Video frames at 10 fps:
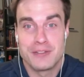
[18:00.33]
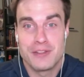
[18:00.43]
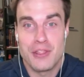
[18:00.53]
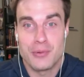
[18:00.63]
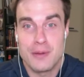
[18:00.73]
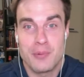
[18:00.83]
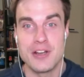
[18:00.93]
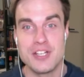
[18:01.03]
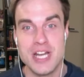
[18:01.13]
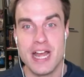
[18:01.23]
the
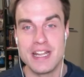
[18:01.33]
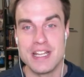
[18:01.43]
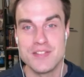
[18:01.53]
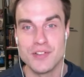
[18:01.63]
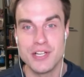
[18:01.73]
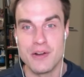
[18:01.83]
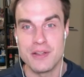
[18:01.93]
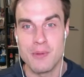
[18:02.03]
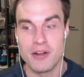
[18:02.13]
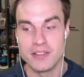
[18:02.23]
three-point shot is for Cody
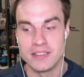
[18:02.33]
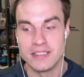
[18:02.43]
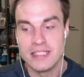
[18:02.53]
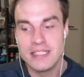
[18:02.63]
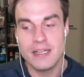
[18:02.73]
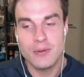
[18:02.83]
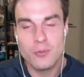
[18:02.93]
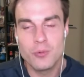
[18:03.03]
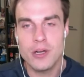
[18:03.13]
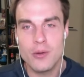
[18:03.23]
Martin. Like
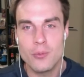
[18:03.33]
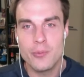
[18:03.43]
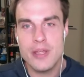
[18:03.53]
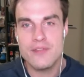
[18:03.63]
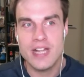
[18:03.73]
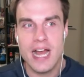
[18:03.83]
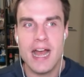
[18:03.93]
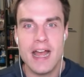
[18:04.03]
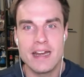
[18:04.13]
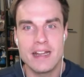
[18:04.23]
we're we've
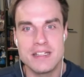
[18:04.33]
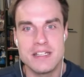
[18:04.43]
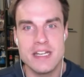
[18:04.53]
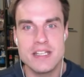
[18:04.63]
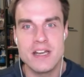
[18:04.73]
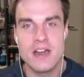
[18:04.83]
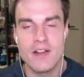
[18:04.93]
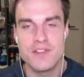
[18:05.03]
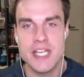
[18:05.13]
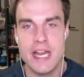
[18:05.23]
got a decent
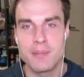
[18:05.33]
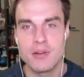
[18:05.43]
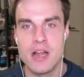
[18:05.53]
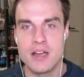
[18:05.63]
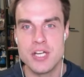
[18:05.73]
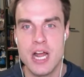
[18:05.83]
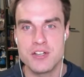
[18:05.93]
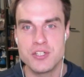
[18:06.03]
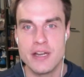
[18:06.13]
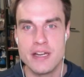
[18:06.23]
enough sample on
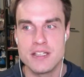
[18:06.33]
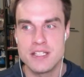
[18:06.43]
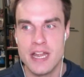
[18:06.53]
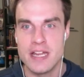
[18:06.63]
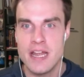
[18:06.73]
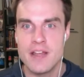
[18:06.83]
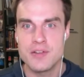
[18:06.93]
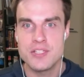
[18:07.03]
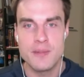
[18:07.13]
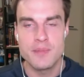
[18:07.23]
Josh Green to say, yeah,
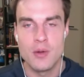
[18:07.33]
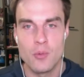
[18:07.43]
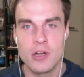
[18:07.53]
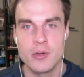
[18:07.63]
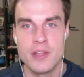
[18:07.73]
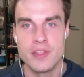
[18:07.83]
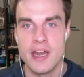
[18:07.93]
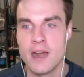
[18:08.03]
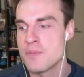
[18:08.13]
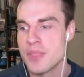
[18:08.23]
there's something to work with
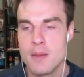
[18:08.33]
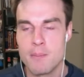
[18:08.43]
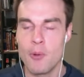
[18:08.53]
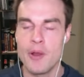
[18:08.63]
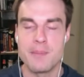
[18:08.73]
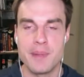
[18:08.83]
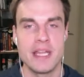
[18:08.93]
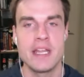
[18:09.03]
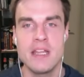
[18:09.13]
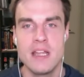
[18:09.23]
there. Point
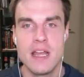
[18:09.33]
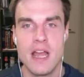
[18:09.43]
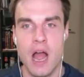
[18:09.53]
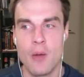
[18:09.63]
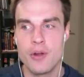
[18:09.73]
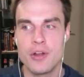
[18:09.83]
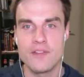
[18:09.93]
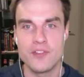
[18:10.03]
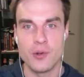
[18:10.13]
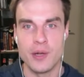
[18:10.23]
being, I wonder
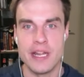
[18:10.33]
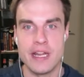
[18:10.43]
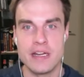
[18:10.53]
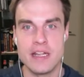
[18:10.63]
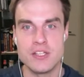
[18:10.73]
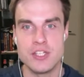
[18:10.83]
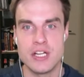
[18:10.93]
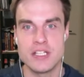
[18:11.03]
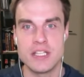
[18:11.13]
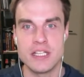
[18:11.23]
if Green is
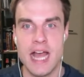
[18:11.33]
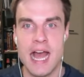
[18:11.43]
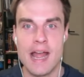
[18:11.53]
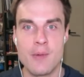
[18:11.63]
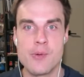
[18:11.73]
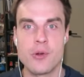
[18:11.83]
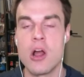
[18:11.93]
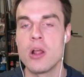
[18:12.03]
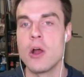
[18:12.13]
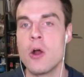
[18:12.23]
just the guy we were
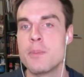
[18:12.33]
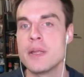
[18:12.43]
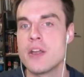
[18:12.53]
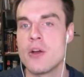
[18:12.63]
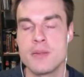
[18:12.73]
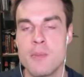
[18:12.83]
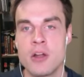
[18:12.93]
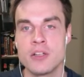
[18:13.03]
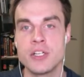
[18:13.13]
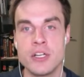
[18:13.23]
all hoping Cody
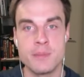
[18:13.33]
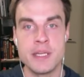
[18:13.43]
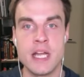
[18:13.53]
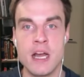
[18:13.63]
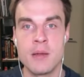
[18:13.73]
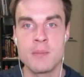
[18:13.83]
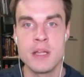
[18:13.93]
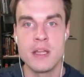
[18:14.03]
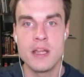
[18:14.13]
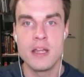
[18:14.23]
Martin could become,
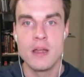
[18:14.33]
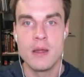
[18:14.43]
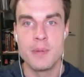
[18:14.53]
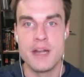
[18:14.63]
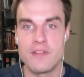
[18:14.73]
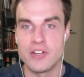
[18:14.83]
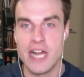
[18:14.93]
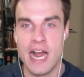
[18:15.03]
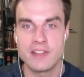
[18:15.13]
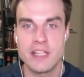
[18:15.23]
but never
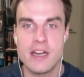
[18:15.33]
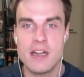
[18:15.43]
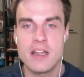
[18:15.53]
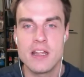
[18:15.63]
got there.